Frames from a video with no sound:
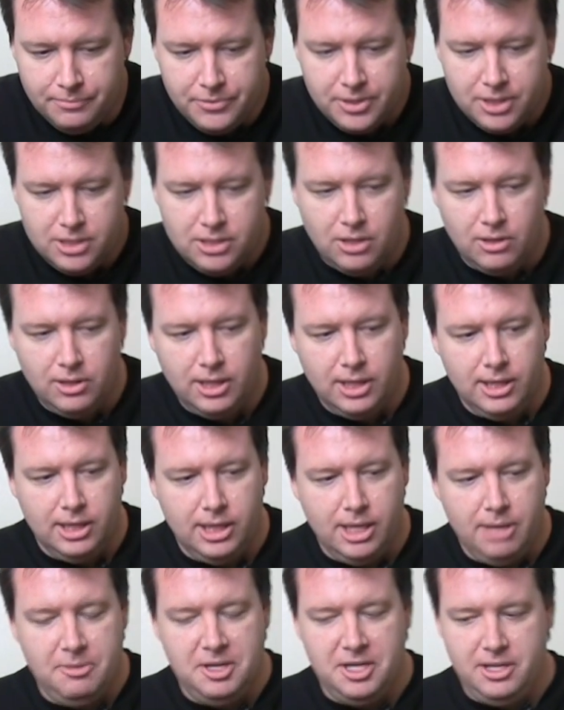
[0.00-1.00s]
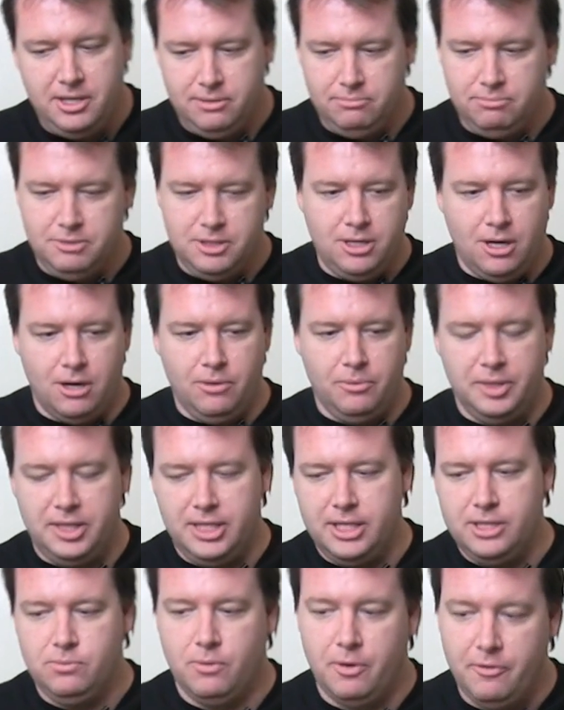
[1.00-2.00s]
So let me start with
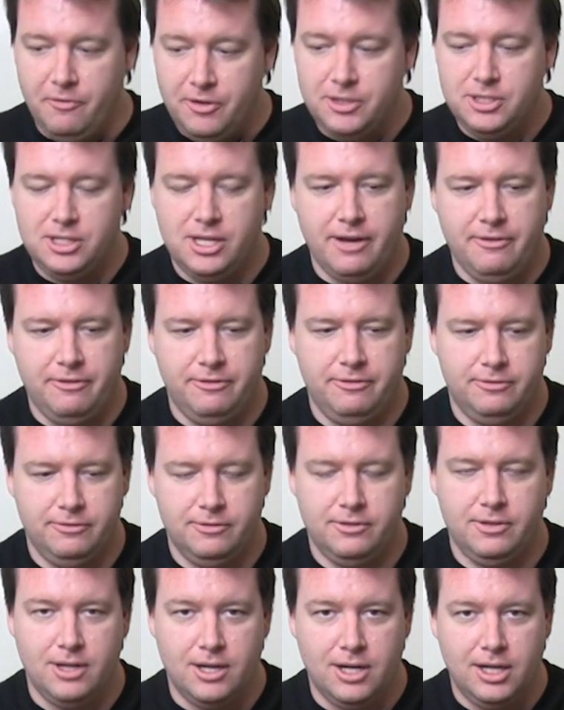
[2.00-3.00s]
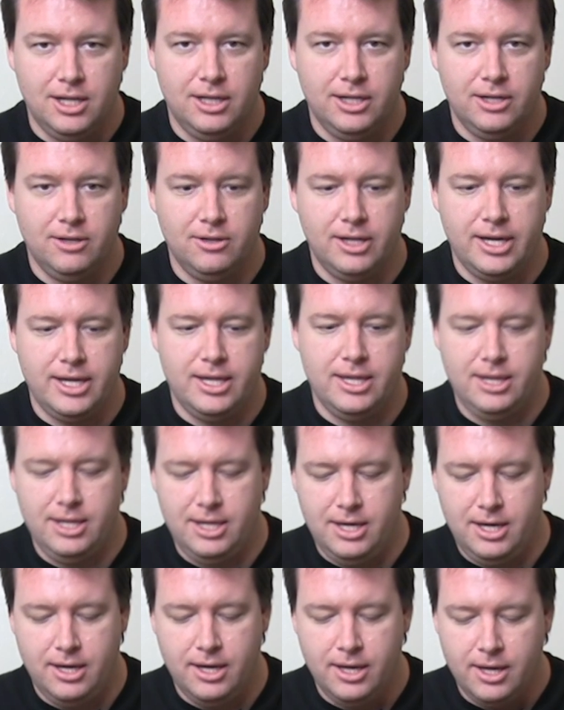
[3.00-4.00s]
this one. First off, clearly
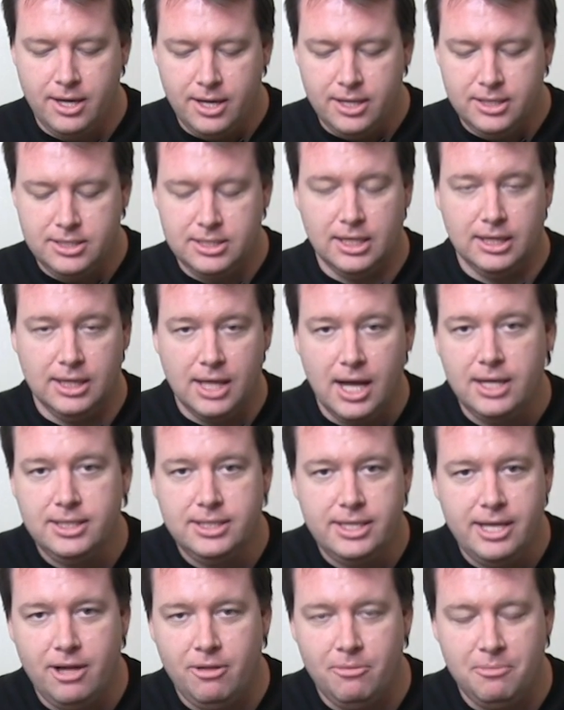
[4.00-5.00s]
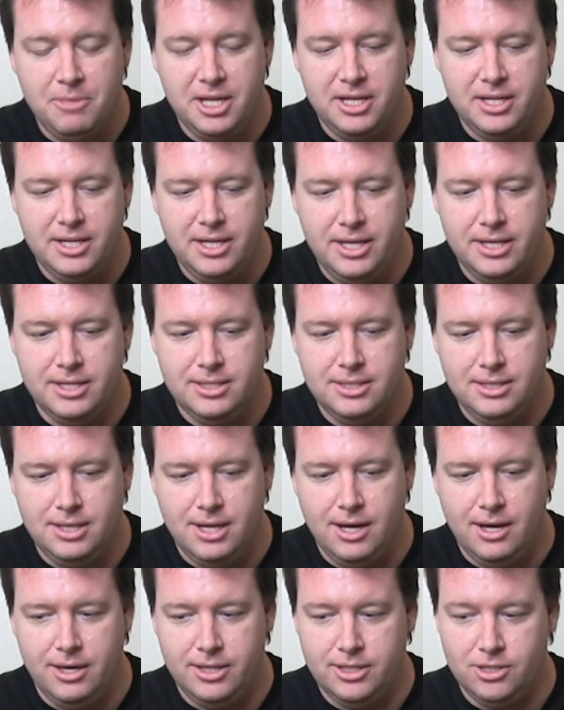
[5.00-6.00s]
the Deluxe helmet is
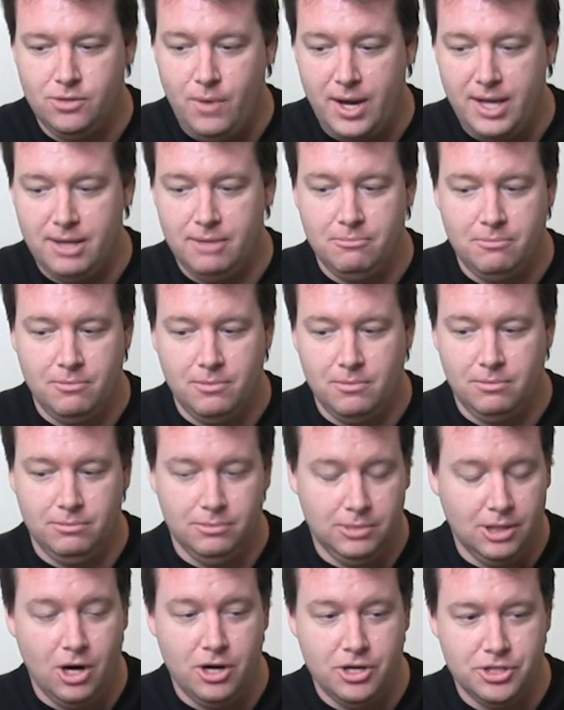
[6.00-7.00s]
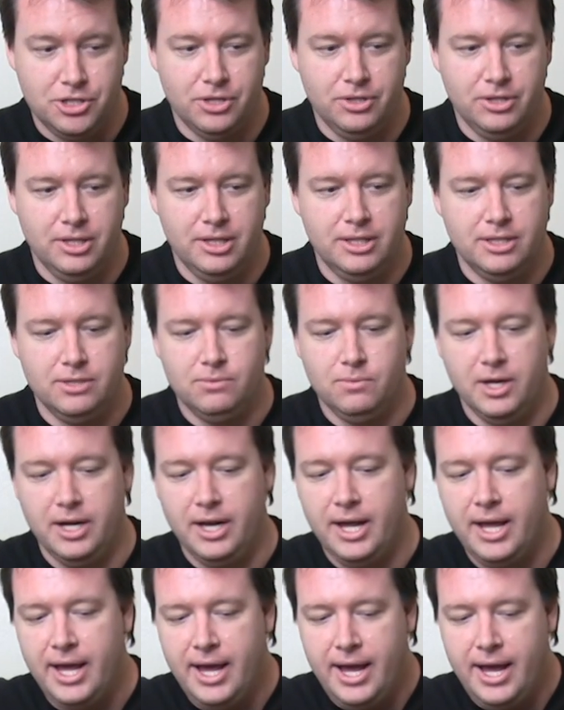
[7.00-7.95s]
quite larger than this one,